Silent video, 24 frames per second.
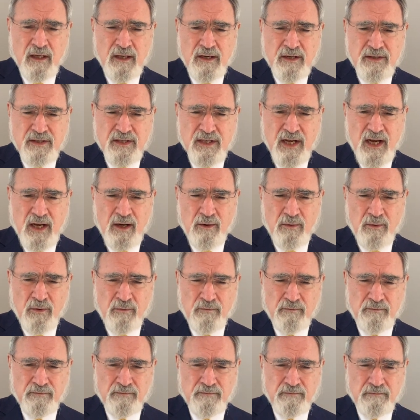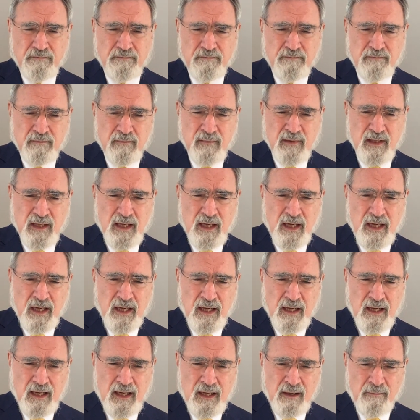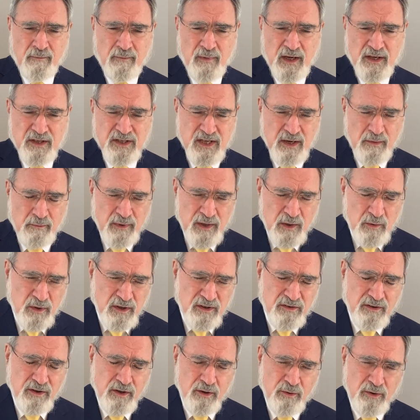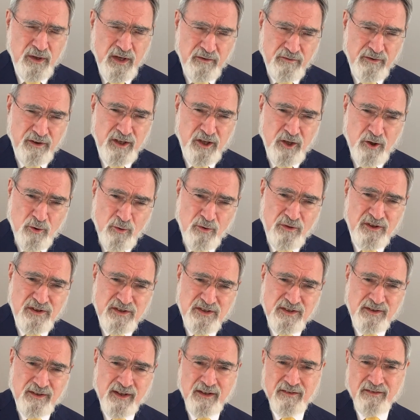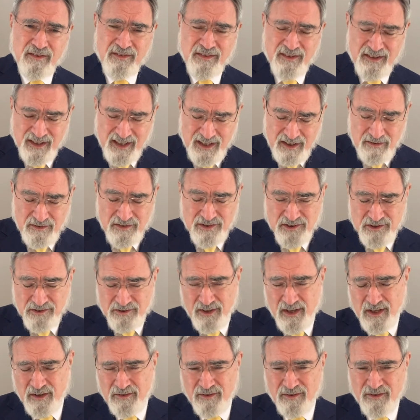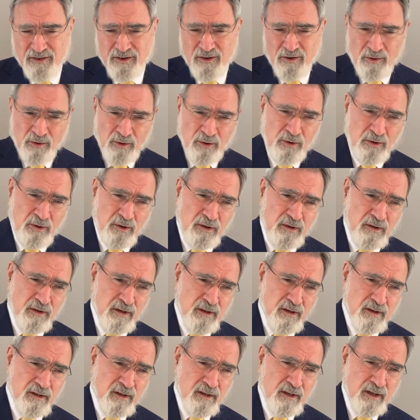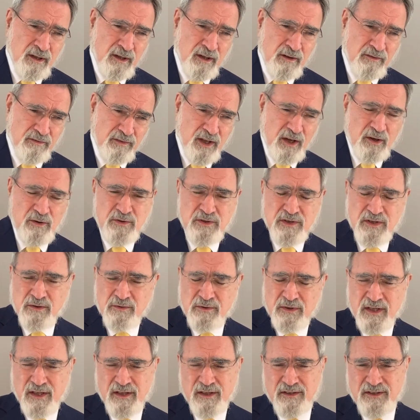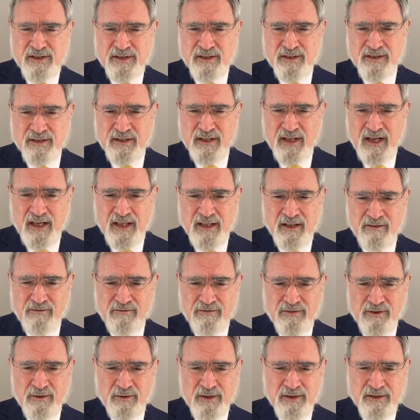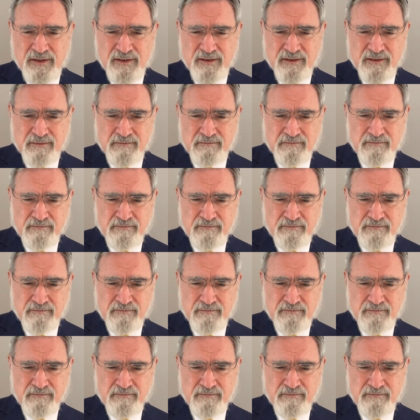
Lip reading: So, may Hashem be with you, giving you the strength to give strength to all those you teach and influence.